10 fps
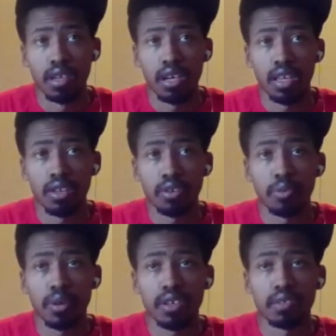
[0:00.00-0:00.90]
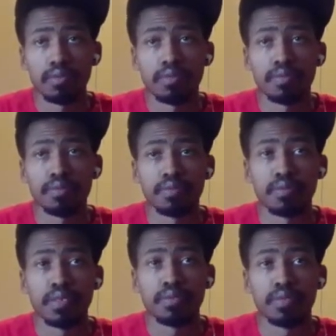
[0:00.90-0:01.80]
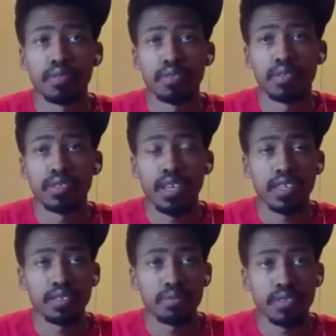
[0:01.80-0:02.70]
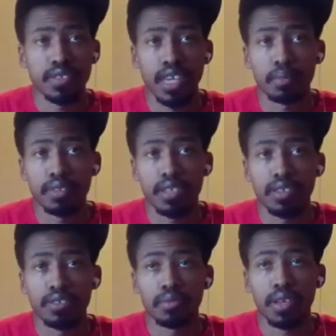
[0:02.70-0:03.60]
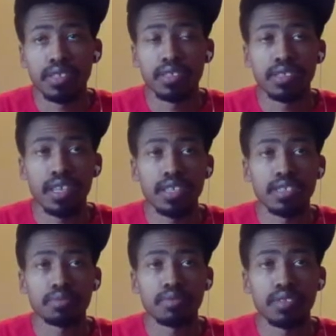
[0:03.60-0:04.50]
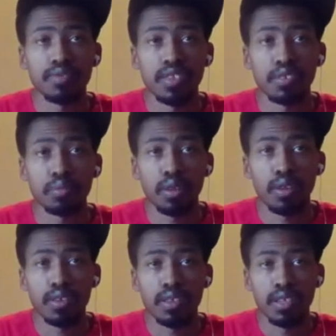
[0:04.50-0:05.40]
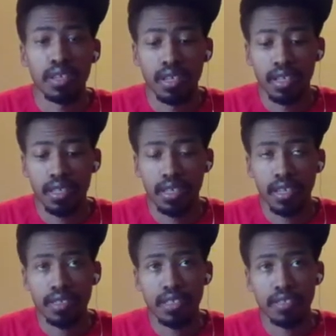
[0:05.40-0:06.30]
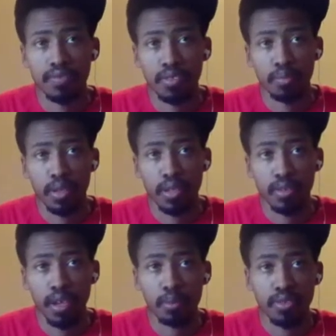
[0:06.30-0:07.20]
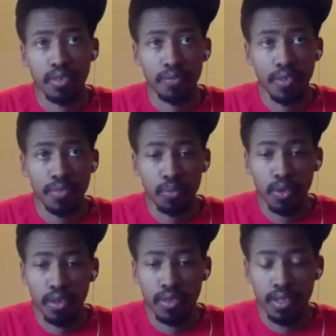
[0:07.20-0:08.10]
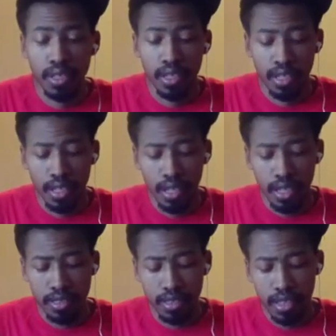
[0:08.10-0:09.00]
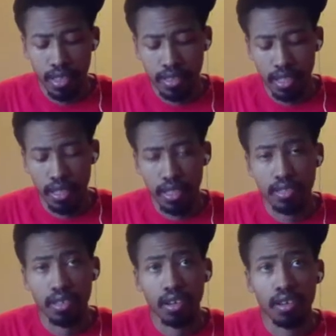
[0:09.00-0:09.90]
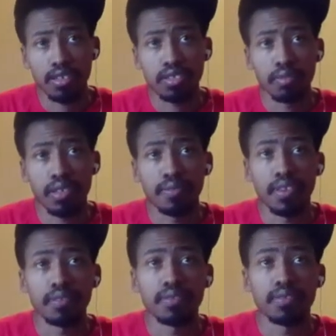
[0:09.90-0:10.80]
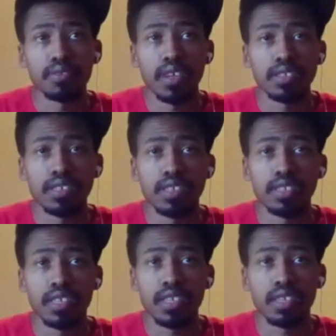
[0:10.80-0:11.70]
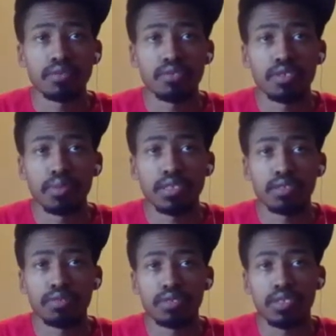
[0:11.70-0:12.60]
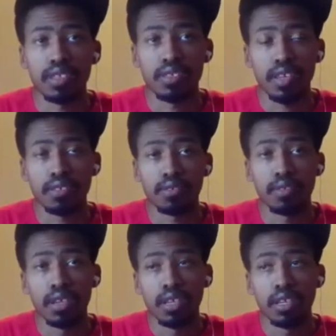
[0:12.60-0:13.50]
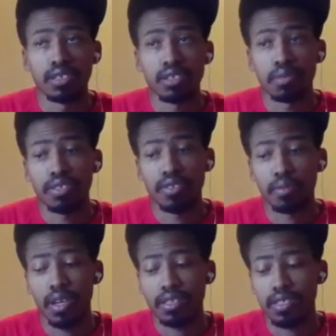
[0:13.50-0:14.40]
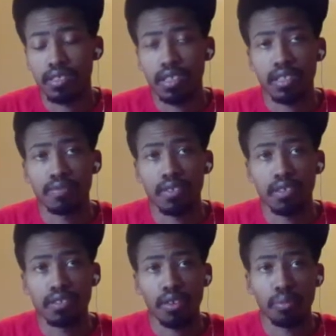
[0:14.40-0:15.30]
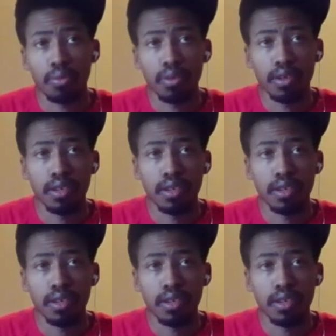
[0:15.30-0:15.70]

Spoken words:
Hello and welcome to the Solid Sports and Gaming channel. You're watching the Solid Sports video blog, the SSVB episode 51. And today's date is August 25th, 2018. I'm Troy West, of course, saying thank you so much for watching. Thank you for all the support.